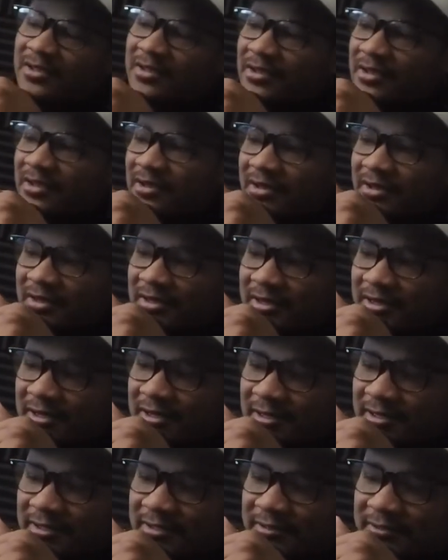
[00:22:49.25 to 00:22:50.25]

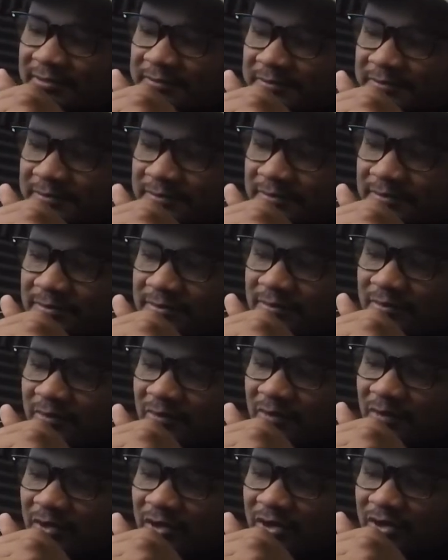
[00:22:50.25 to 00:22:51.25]

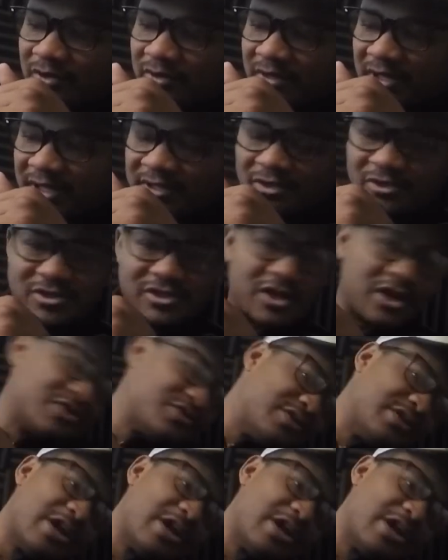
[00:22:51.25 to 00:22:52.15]
like those dogs now.